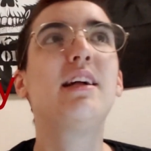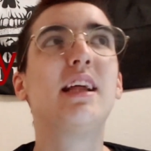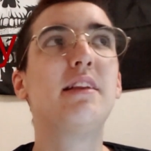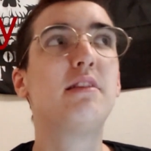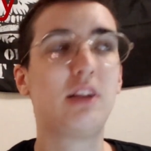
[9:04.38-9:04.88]

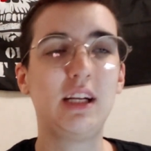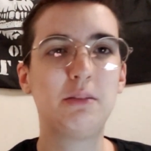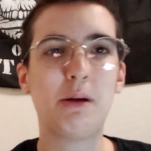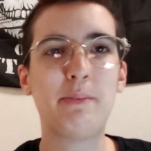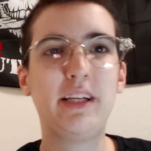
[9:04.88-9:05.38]
then the link
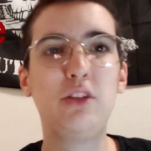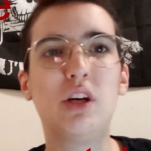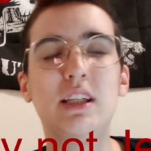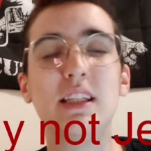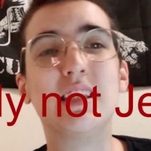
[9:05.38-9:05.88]
to my
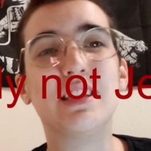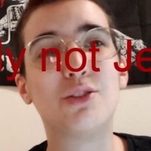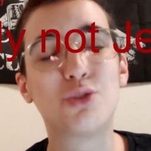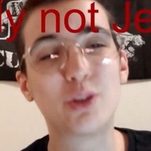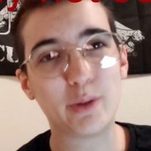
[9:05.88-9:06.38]
Patreon is in the
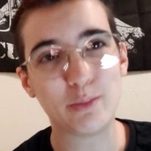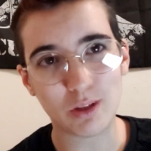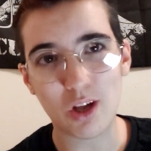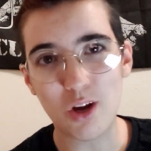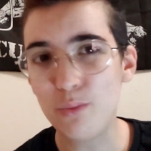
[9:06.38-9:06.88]
description
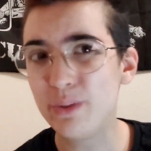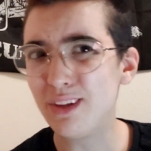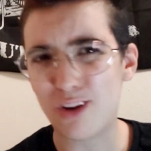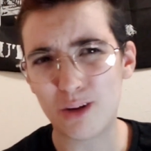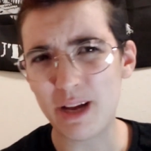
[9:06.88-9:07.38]
below
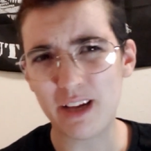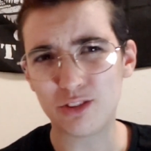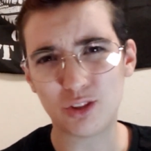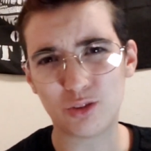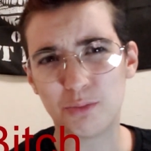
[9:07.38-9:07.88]
with all my
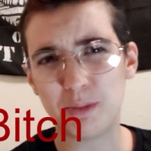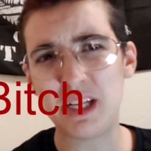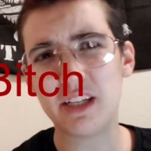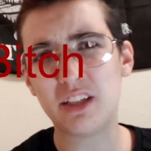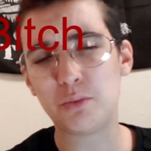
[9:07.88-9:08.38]
other social
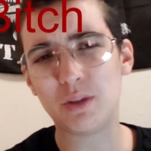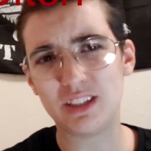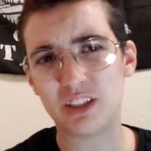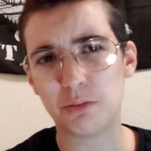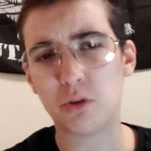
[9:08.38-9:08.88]
medias, ways
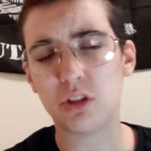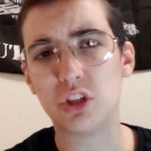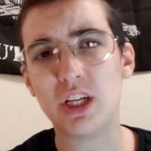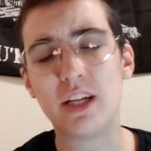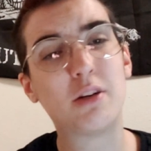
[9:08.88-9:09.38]
to support the
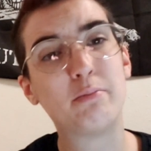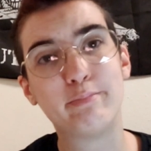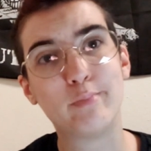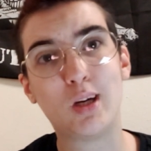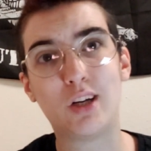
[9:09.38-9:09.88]
channel,
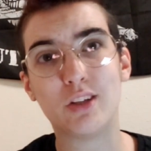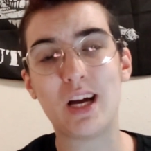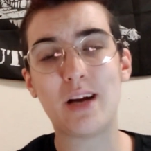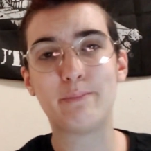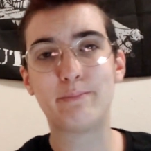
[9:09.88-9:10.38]
all that.